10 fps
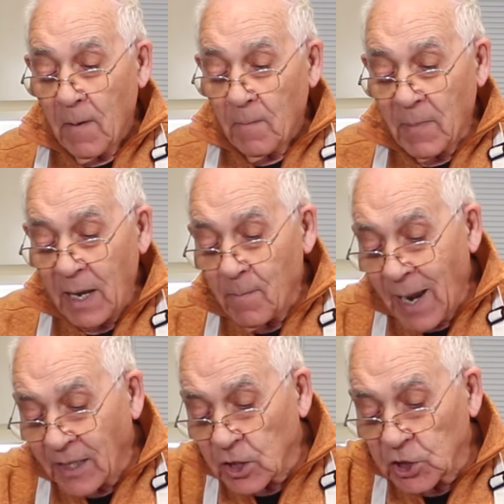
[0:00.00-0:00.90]
My
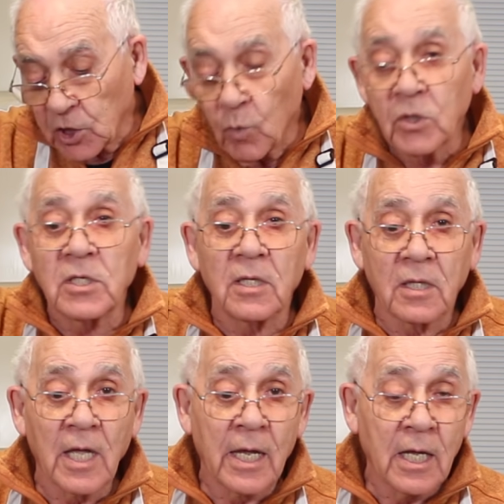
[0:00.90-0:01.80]
mother, she was
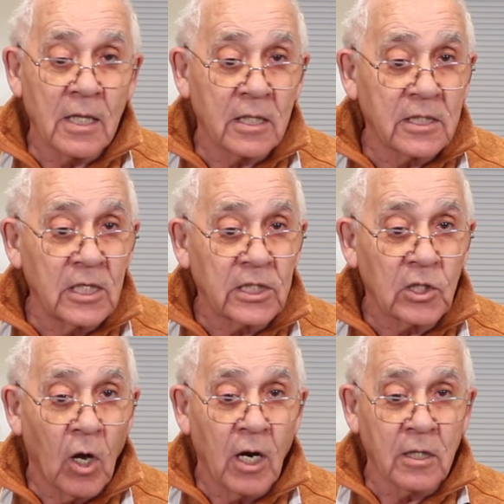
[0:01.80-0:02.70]
take the sea
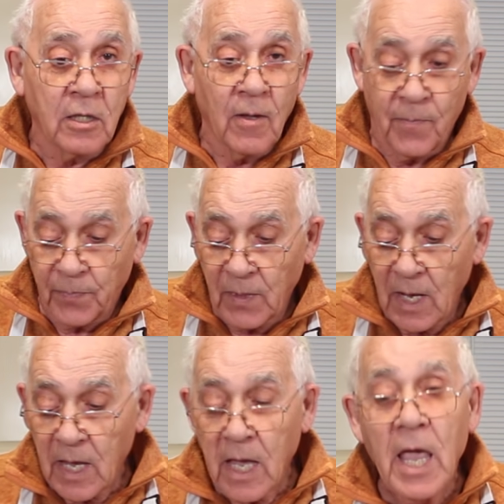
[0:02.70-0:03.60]
salt,
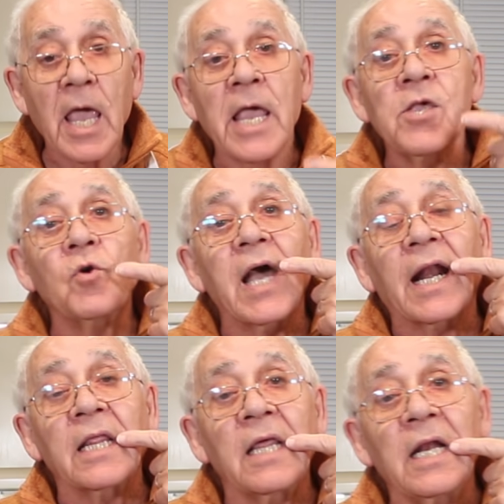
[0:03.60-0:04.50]
and you
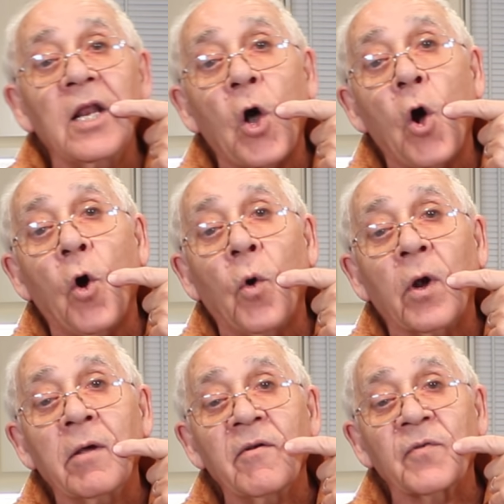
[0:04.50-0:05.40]
got the little
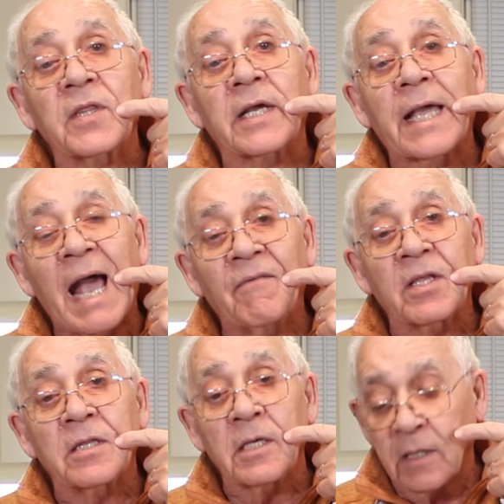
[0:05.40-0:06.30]
hole for the
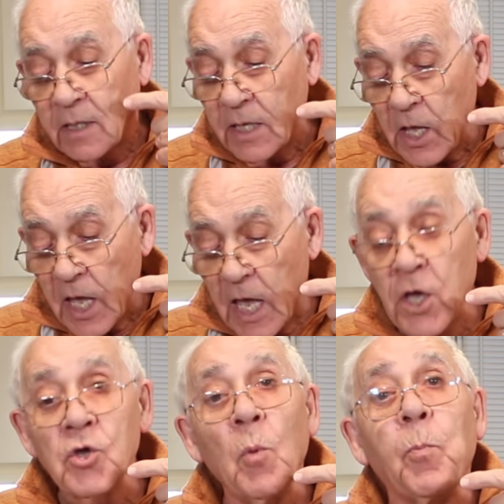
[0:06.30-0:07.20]
cavity,
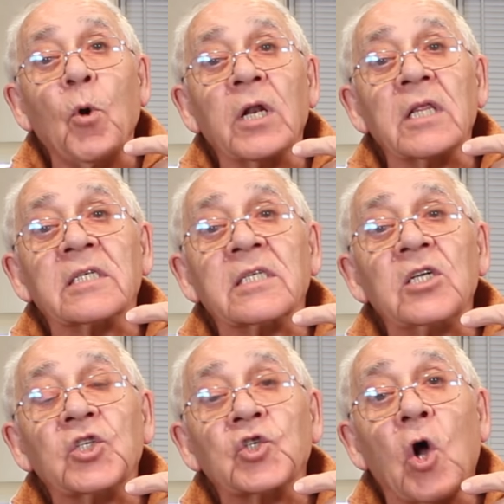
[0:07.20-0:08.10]
and you put the
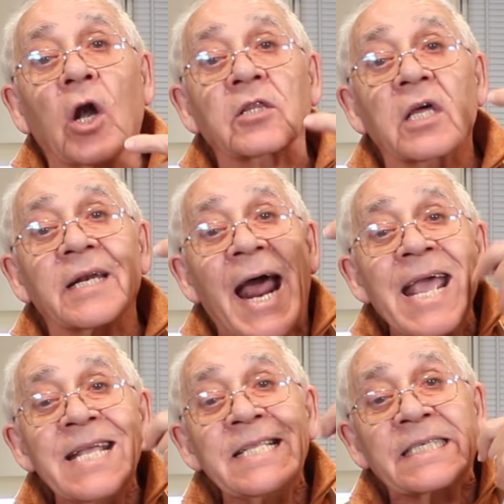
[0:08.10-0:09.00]
sea salt
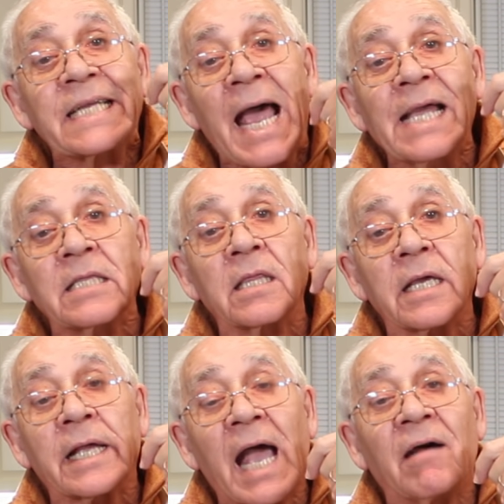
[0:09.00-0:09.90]
right inside
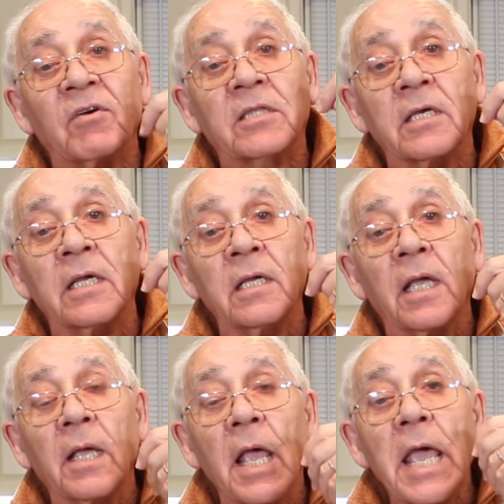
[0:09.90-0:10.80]
the cavity,
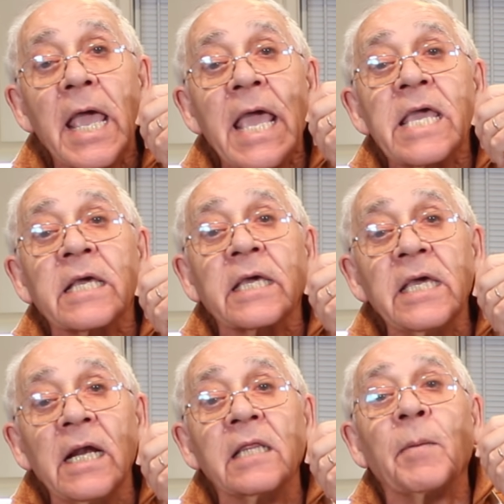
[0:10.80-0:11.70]
and it
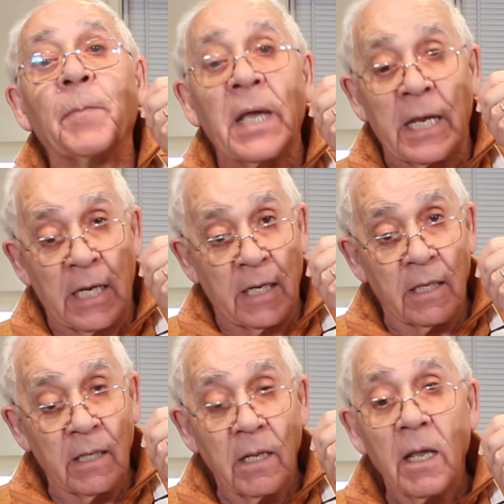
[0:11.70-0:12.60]
kill the pain.
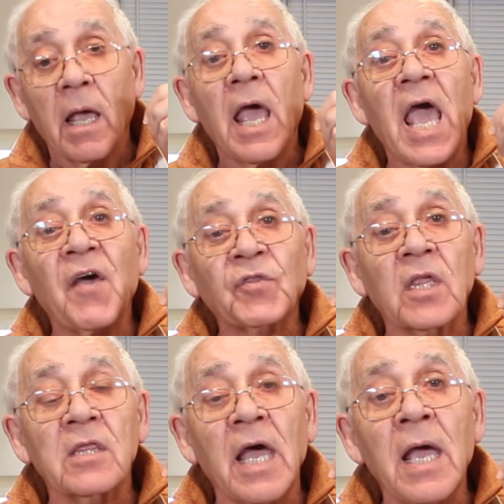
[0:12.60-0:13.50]

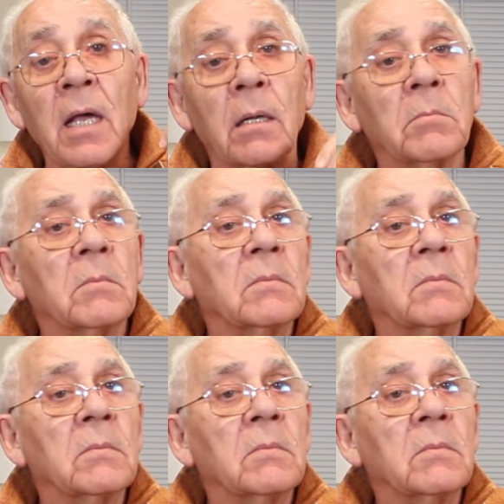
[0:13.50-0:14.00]
After that,